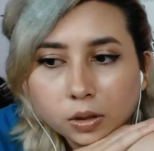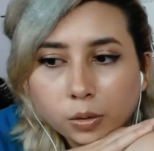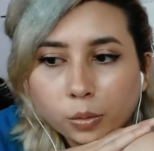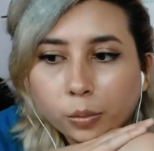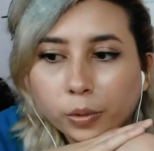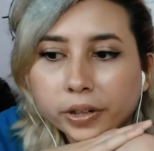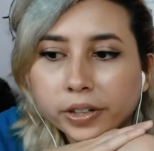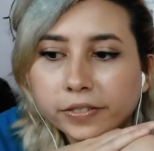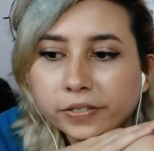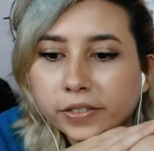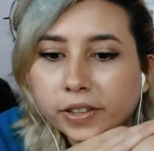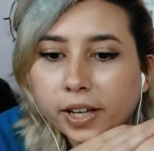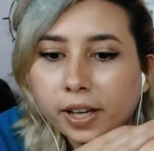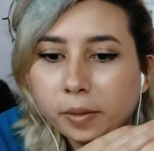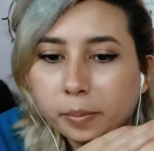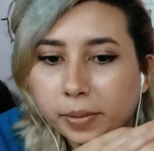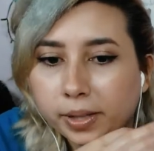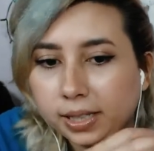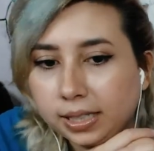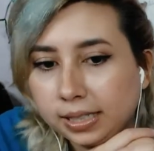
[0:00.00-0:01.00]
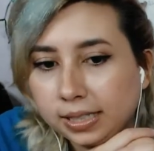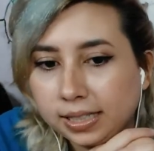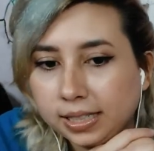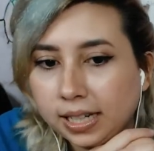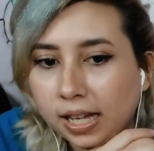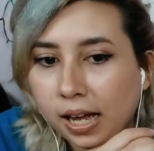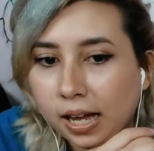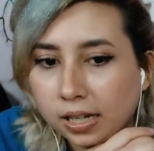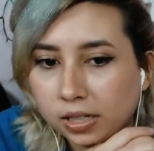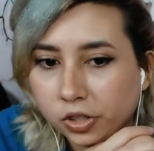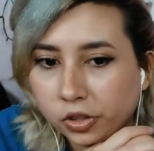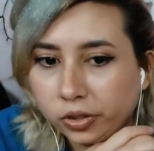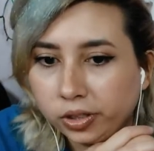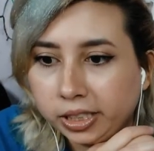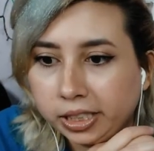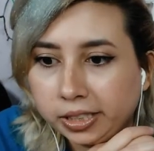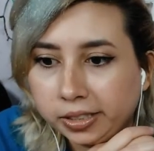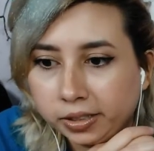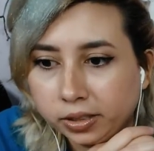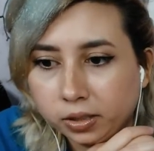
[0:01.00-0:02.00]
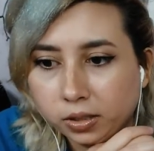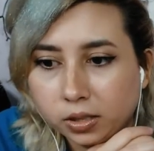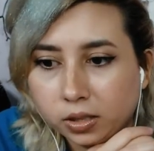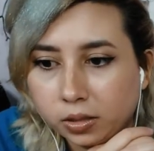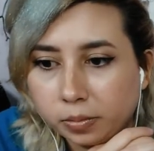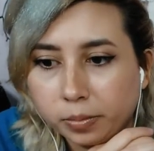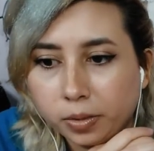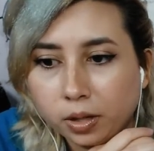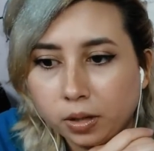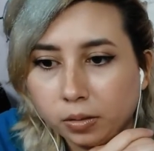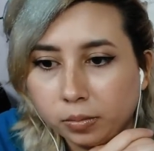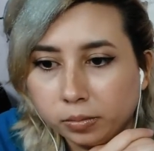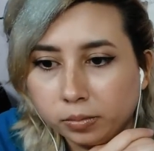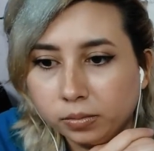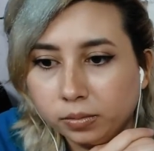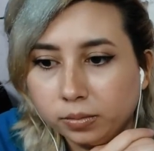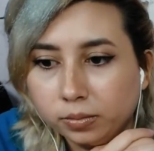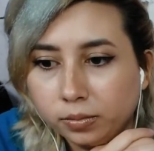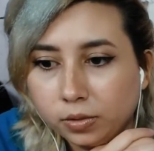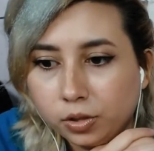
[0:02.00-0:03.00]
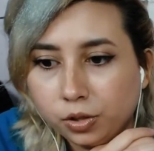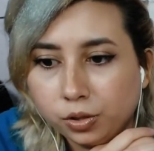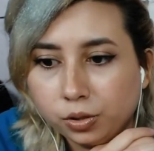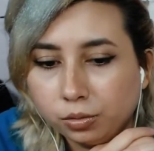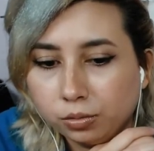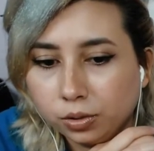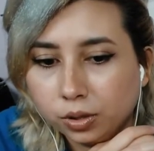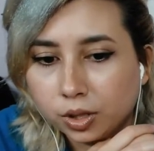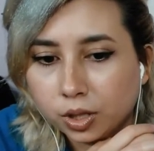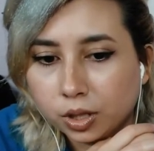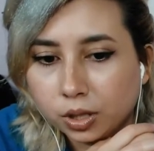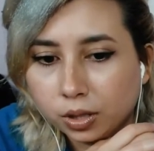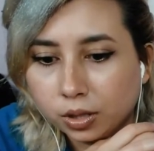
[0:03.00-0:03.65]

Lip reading: What if that medicine actually kills the mom sooner?